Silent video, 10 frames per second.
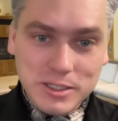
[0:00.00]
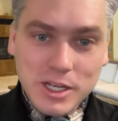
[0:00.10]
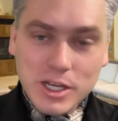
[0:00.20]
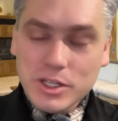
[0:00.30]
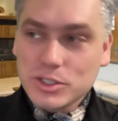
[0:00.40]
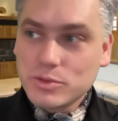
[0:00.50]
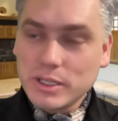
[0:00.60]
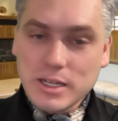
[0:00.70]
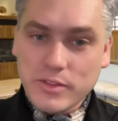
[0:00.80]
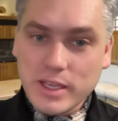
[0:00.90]
There's really
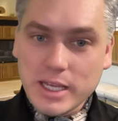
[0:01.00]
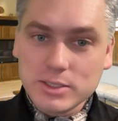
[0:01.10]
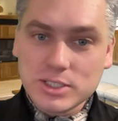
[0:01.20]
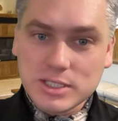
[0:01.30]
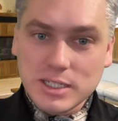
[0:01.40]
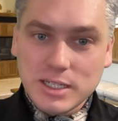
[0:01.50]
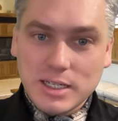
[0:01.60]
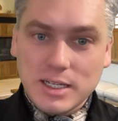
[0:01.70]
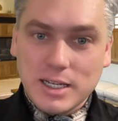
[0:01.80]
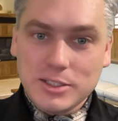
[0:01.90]
nothing else
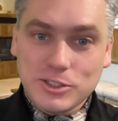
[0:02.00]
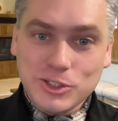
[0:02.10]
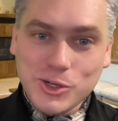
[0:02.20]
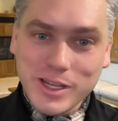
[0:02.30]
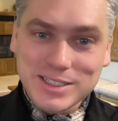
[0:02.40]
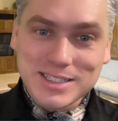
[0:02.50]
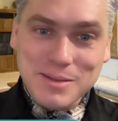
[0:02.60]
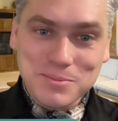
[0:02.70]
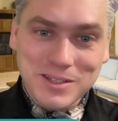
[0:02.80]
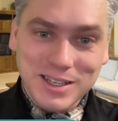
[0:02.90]
to do
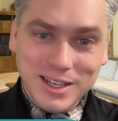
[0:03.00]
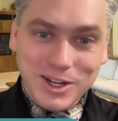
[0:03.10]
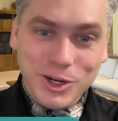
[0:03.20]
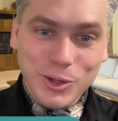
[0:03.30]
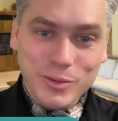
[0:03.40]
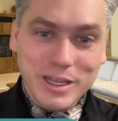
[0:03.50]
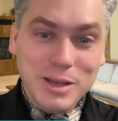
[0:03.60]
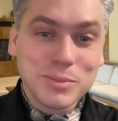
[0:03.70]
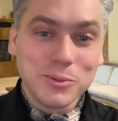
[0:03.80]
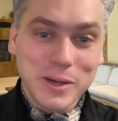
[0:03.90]
except hurry
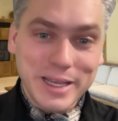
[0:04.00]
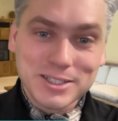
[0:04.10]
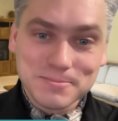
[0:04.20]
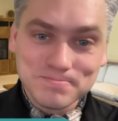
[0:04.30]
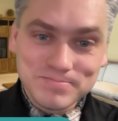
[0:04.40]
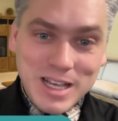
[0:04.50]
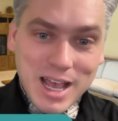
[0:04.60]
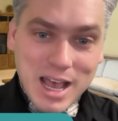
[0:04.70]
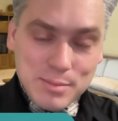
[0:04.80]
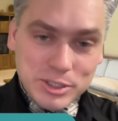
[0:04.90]
up and wait.
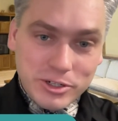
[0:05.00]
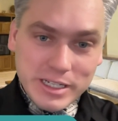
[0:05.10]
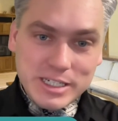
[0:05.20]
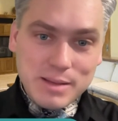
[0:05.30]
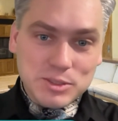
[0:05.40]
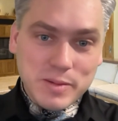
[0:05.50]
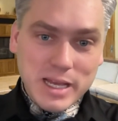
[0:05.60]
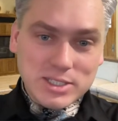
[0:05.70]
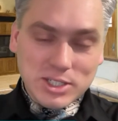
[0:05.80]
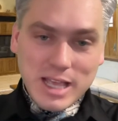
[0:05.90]
I'm attorney James
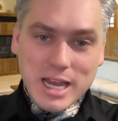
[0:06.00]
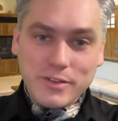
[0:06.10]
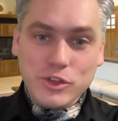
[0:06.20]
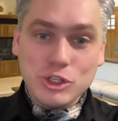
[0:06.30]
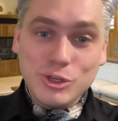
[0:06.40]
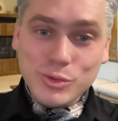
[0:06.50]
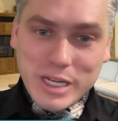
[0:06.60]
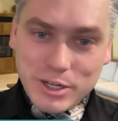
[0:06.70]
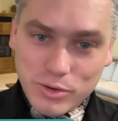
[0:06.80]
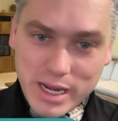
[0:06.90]
Betzold, and if you
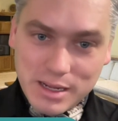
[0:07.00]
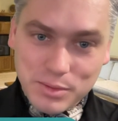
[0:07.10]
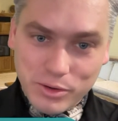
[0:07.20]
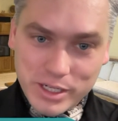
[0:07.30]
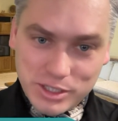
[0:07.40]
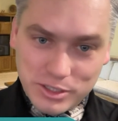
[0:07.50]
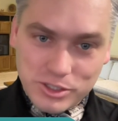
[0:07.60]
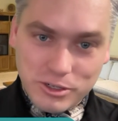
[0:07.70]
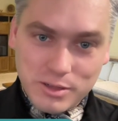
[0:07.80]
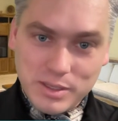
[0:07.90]
need a great immigration
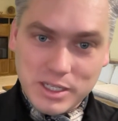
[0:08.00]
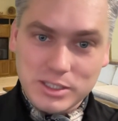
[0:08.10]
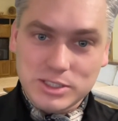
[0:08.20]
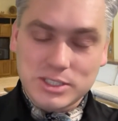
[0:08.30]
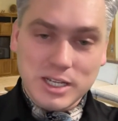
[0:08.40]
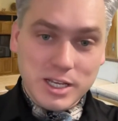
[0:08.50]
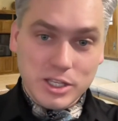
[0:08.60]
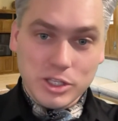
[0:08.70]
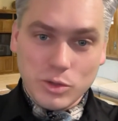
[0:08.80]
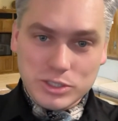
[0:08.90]
attorney because
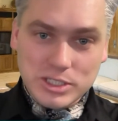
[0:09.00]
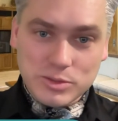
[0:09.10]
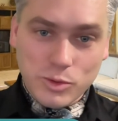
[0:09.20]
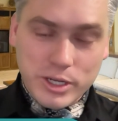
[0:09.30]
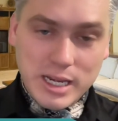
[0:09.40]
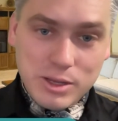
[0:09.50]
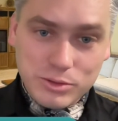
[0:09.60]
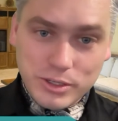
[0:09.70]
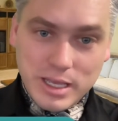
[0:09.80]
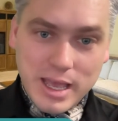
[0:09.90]
yours isn't working out
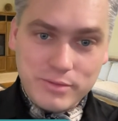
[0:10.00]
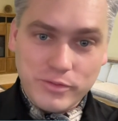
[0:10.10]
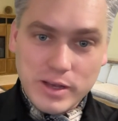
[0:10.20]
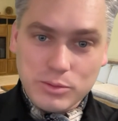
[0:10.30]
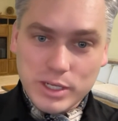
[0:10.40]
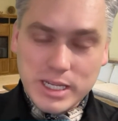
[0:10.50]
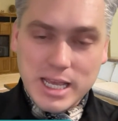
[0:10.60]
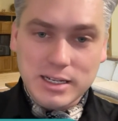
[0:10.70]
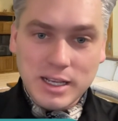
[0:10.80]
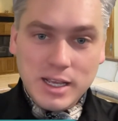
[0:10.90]
or you haven't found one
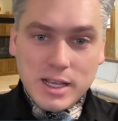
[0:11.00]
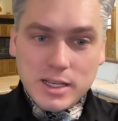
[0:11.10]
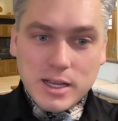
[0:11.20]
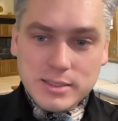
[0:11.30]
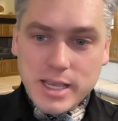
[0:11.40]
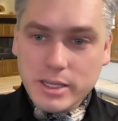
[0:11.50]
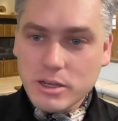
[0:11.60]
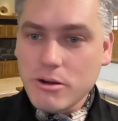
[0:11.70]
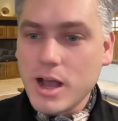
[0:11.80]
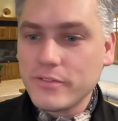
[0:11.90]
yet, contact
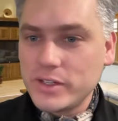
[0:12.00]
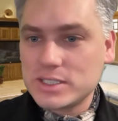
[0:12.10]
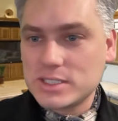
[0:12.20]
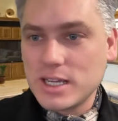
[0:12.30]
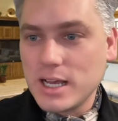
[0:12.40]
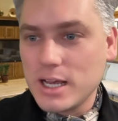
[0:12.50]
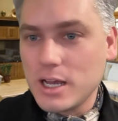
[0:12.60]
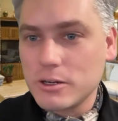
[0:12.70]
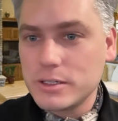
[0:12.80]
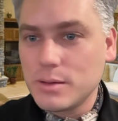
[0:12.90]
our office.
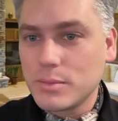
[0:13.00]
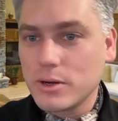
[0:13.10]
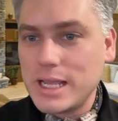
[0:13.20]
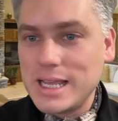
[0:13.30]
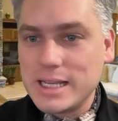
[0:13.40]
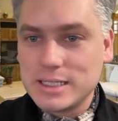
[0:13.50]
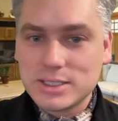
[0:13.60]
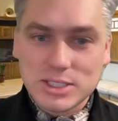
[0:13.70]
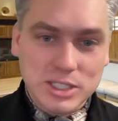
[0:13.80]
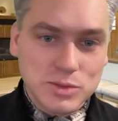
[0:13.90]
Our number
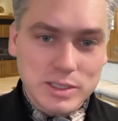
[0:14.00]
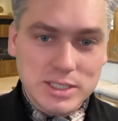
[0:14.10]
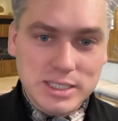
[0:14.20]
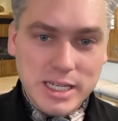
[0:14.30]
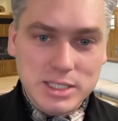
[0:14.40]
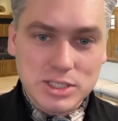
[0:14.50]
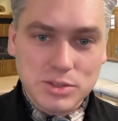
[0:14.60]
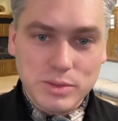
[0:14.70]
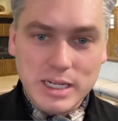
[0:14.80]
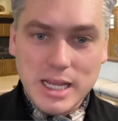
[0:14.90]
is
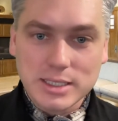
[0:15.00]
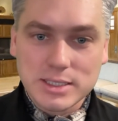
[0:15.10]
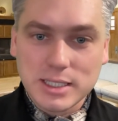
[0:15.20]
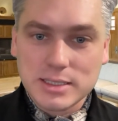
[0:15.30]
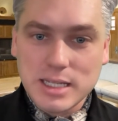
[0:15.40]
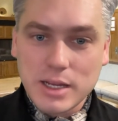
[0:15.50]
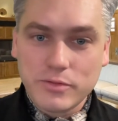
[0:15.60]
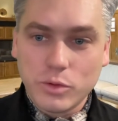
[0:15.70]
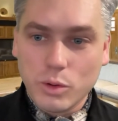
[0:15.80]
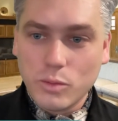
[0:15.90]

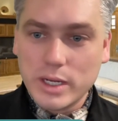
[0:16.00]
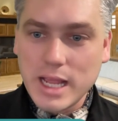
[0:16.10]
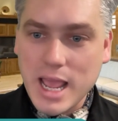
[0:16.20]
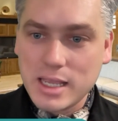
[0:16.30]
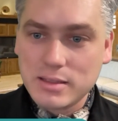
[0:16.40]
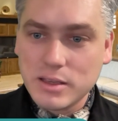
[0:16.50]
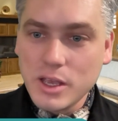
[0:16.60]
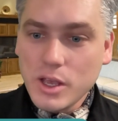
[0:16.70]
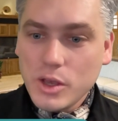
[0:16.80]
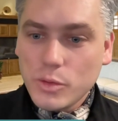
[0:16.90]
616-396-9418.
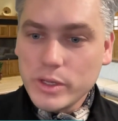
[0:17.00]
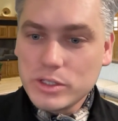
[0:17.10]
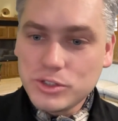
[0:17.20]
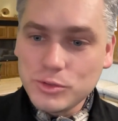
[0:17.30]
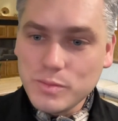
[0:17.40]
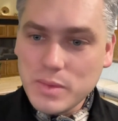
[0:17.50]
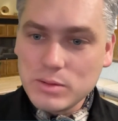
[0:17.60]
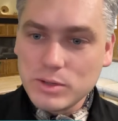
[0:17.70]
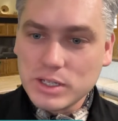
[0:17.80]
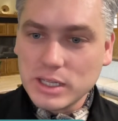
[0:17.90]
We do meet
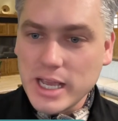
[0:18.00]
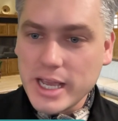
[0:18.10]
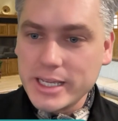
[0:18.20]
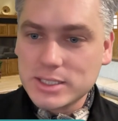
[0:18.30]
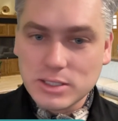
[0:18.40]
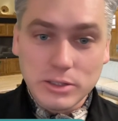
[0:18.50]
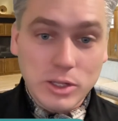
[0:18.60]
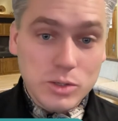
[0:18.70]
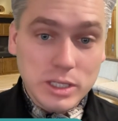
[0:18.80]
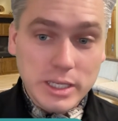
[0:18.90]
with clients
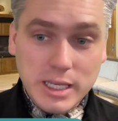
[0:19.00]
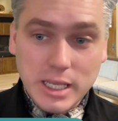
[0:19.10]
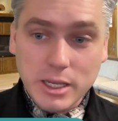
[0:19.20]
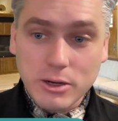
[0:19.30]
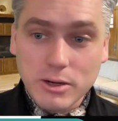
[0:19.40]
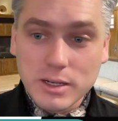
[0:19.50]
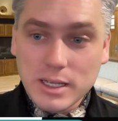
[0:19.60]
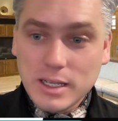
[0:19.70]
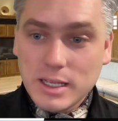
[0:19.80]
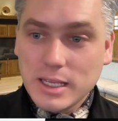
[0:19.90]
locally here
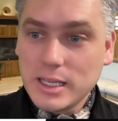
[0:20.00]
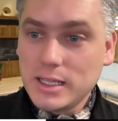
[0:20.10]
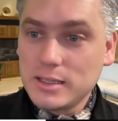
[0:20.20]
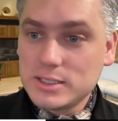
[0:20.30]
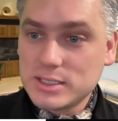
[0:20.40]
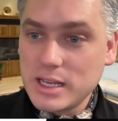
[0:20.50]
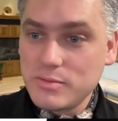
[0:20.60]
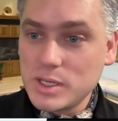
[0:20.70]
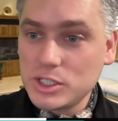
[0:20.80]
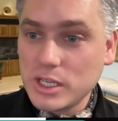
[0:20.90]
in the state of
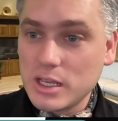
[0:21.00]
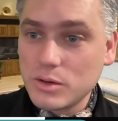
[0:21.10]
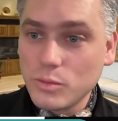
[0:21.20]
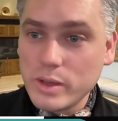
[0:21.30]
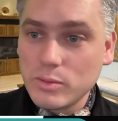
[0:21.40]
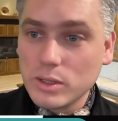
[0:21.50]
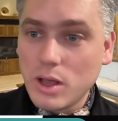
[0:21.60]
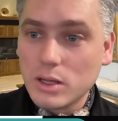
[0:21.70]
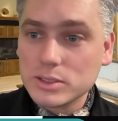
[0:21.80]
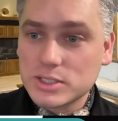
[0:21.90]
Michigan. We will
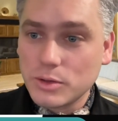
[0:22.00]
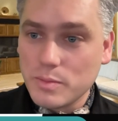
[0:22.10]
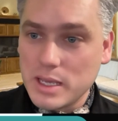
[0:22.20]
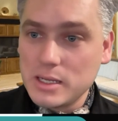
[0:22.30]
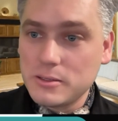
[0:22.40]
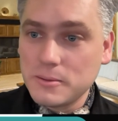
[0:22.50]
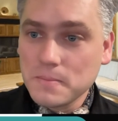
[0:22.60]
also meet